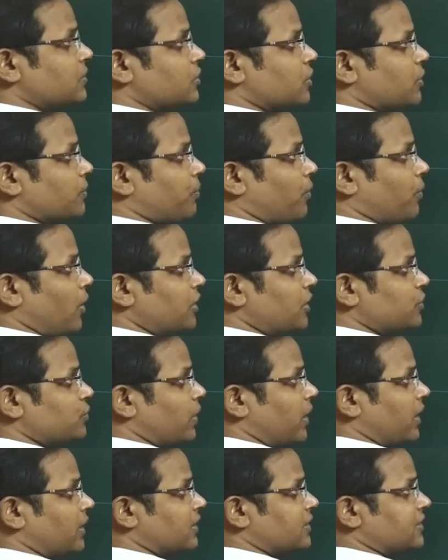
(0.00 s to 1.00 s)
So the point
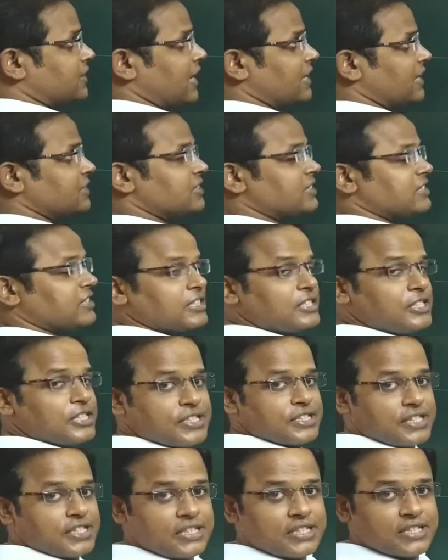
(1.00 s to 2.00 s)
where the tangent
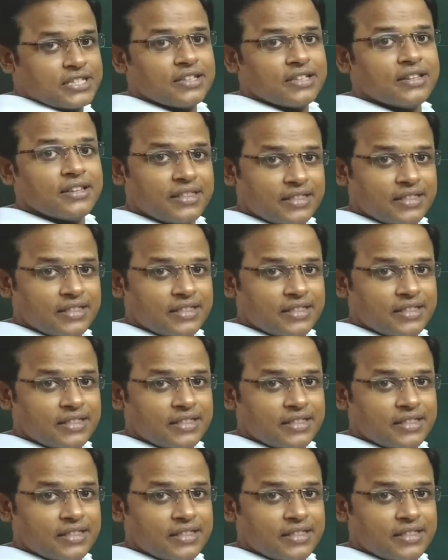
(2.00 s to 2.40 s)
touches it,